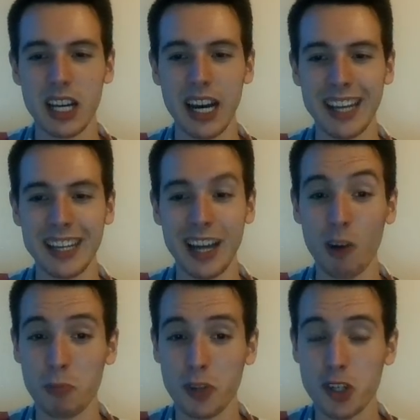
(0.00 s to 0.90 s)
and now
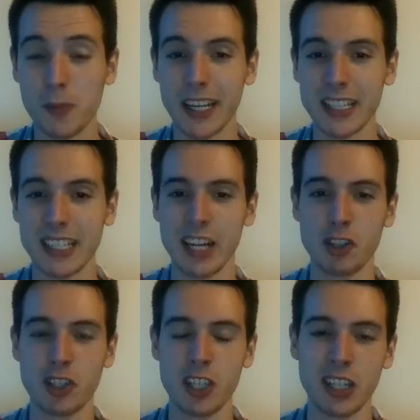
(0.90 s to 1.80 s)
bishop takes
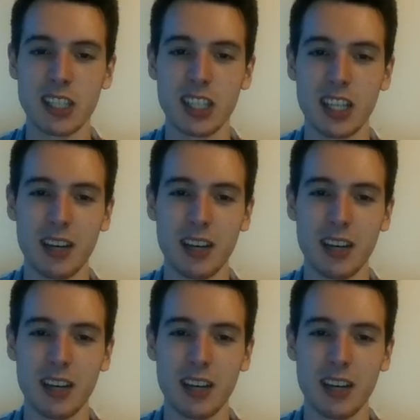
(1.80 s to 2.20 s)
h6,